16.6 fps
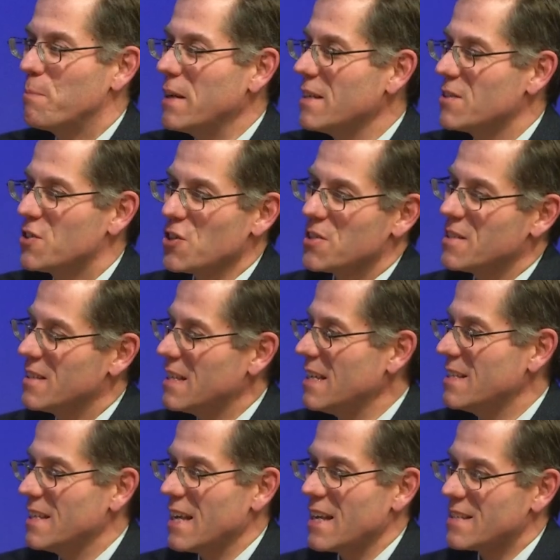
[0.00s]
be just as
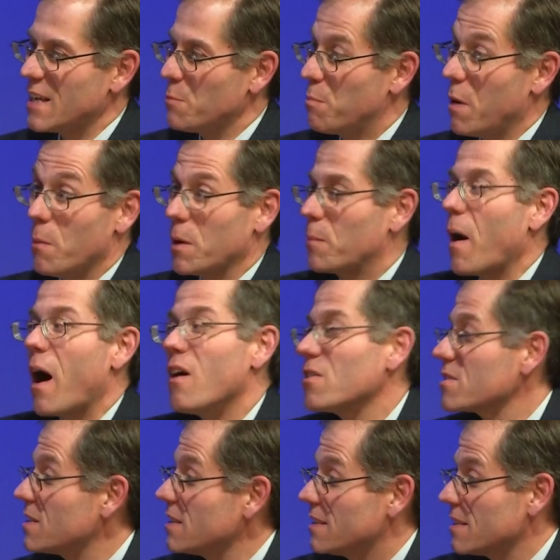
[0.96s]
easy as a public
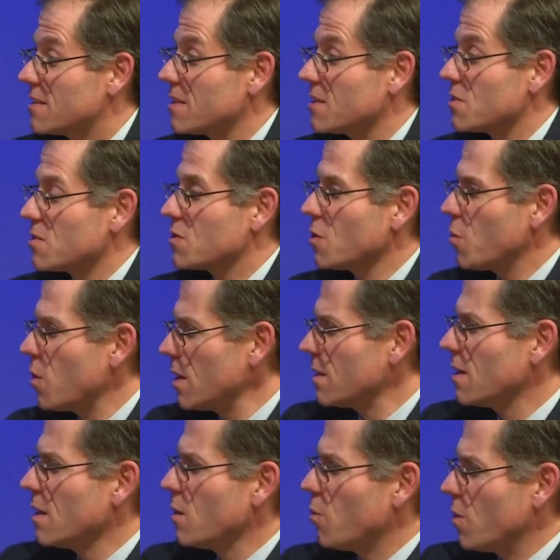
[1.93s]
policy decision. So what
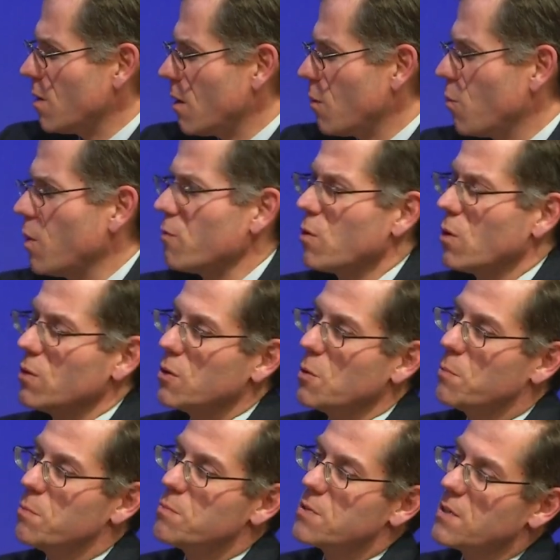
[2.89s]
role do
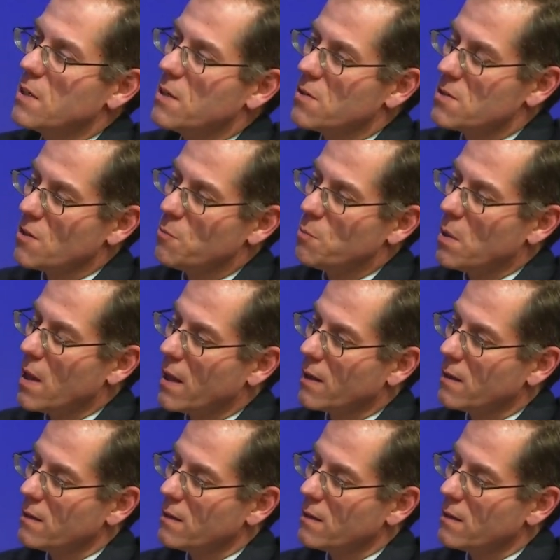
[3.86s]
you see yourself playing?